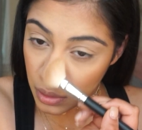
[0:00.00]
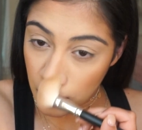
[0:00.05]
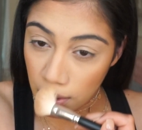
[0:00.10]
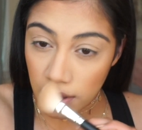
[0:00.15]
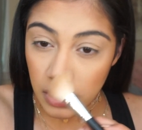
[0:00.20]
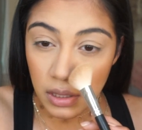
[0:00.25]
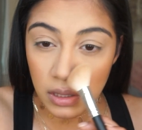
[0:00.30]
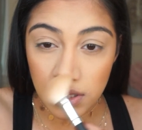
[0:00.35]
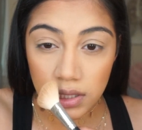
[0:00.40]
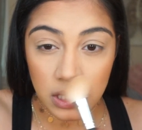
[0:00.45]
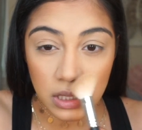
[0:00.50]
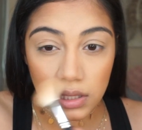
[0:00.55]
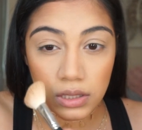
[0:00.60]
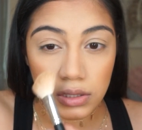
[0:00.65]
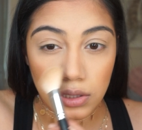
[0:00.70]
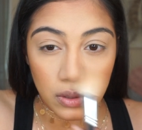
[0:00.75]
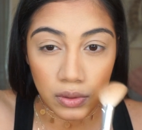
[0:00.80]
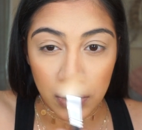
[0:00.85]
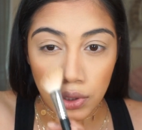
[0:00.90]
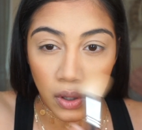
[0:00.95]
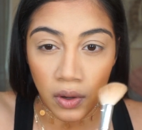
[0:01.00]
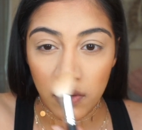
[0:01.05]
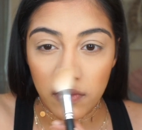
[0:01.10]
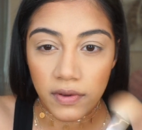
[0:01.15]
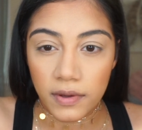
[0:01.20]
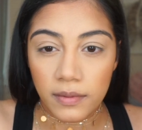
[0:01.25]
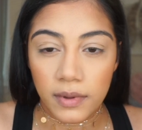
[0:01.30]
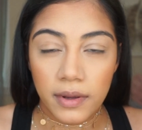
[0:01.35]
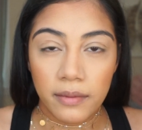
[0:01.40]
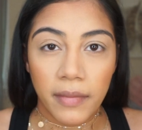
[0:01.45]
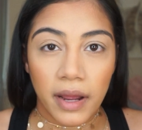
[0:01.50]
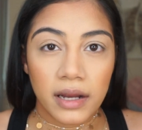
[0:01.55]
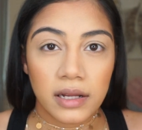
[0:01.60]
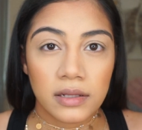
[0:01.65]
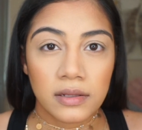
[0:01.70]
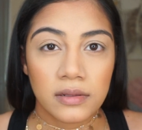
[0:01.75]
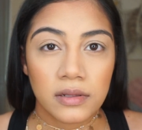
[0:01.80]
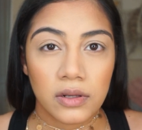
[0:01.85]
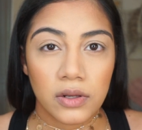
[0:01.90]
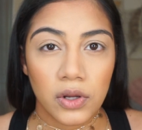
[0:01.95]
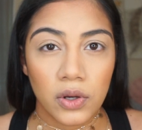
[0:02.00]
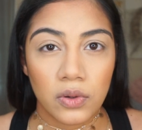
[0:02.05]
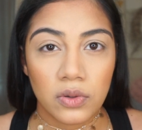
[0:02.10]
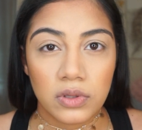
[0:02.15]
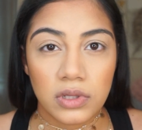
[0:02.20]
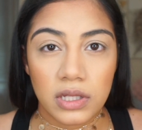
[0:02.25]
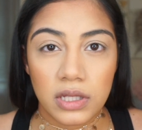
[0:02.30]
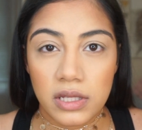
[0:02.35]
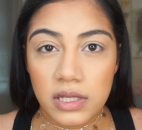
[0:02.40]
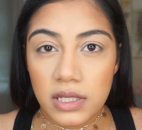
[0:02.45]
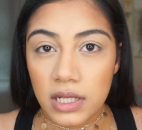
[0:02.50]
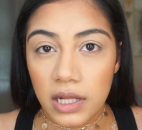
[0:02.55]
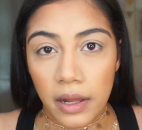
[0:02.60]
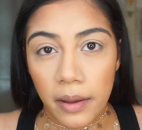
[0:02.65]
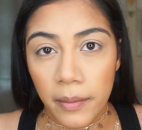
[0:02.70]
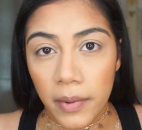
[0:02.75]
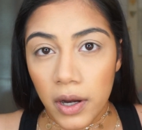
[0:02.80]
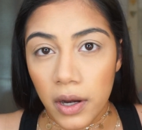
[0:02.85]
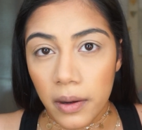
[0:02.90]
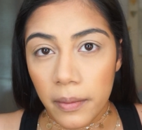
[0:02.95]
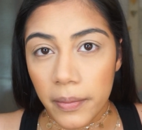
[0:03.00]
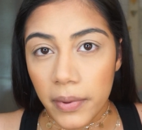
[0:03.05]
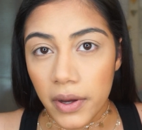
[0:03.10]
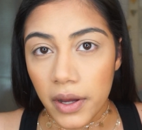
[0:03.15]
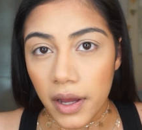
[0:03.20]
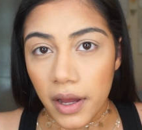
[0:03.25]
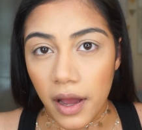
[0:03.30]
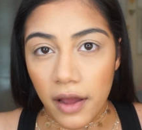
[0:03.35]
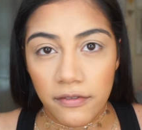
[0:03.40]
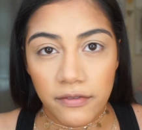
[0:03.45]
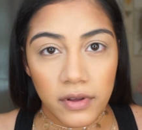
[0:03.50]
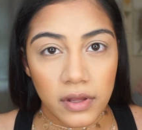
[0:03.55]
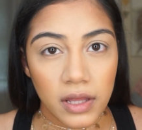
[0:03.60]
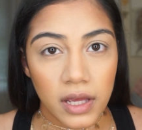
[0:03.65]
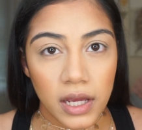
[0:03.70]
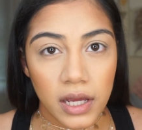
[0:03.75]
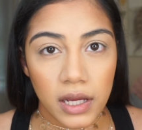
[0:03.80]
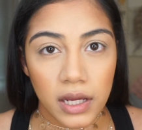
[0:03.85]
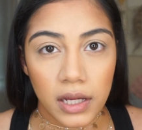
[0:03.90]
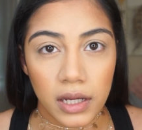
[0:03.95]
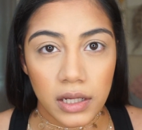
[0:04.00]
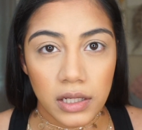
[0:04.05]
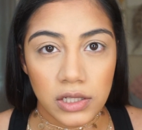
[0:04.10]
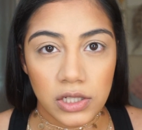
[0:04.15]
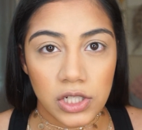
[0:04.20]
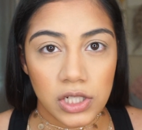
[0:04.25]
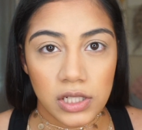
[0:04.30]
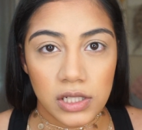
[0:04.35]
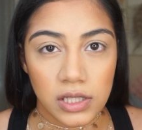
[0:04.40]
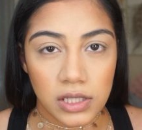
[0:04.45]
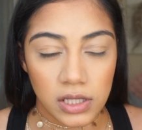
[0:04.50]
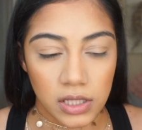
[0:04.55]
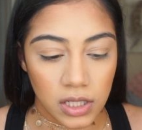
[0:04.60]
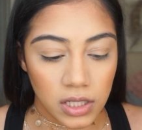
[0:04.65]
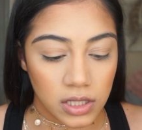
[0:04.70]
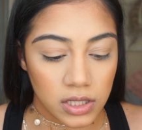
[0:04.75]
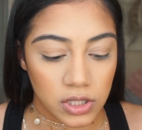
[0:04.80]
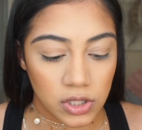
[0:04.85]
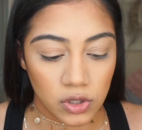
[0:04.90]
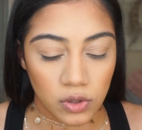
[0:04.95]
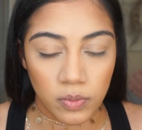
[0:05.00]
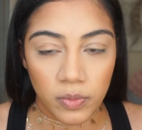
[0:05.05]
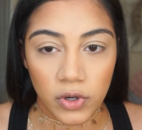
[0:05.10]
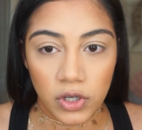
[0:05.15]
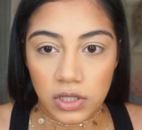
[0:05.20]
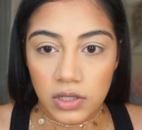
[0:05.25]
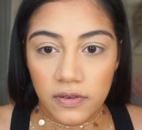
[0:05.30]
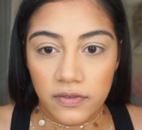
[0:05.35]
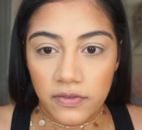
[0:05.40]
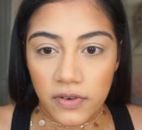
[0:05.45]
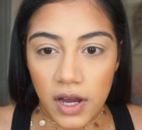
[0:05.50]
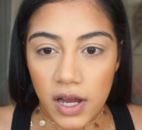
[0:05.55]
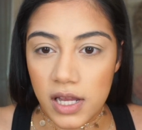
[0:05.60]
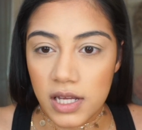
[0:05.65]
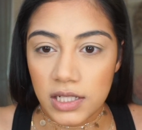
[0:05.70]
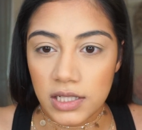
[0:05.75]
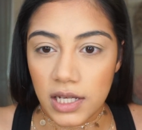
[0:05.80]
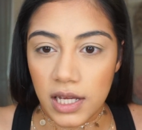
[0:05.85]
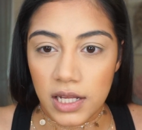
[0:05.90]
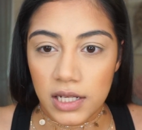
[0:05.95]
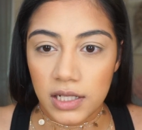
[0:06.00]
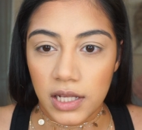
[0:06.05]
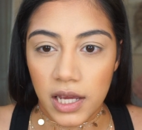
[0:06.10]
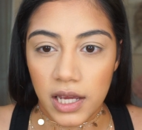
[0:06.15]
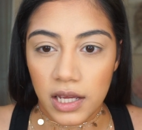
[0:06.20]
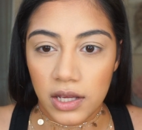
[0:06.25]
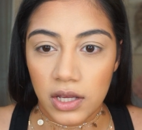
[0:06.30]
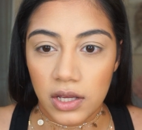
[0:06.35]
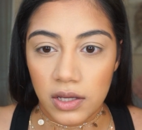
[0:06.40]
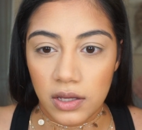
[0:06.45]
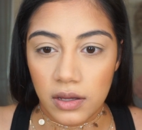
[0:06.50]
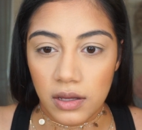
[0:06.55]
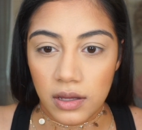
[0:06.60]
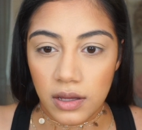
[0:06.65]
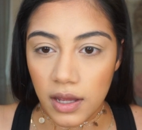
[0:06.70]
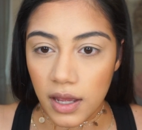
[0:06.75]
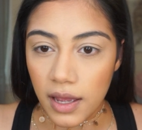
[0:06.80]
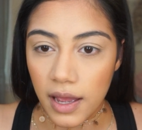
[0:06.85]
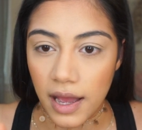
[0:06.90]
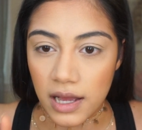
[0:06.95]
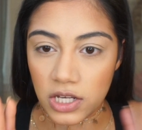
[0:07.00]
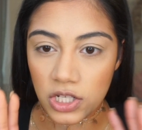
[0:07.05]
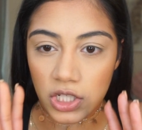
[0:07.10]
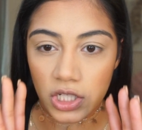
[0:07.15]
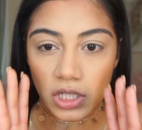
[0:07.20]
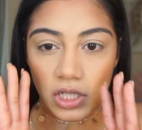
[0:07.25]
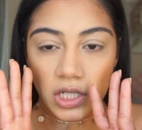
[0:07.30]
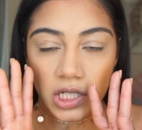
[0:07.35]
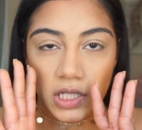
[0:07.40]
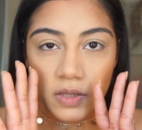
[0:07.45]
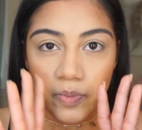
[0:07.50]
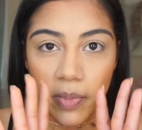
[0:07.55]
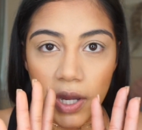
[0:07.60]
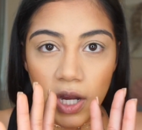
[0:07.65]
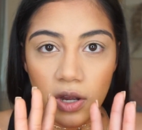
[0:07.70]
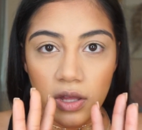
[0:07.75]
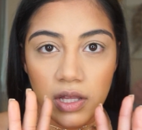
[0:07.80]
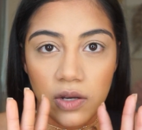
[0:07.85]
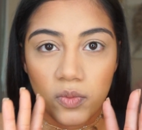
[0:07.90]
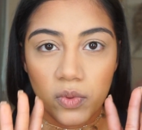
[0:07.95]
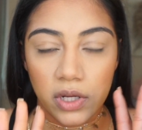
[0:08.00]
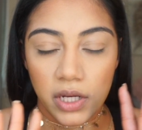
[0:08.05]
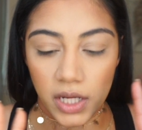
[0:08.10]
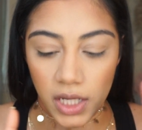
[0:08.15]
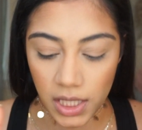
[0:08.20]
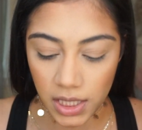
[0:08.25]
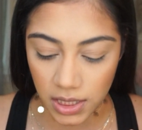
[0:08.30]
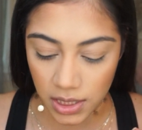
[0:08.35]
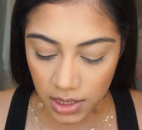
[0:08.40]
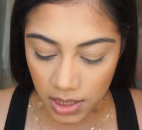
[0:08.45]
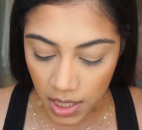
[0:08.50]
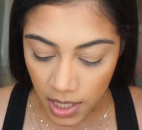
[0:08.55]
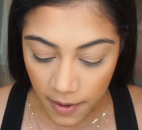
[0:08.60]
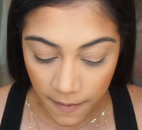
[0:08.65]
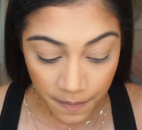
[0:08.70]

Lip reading: I honestly don't know if it made my nose slimmer, but I feel like it just looks super defined, and like it actually looks bigger than what it is.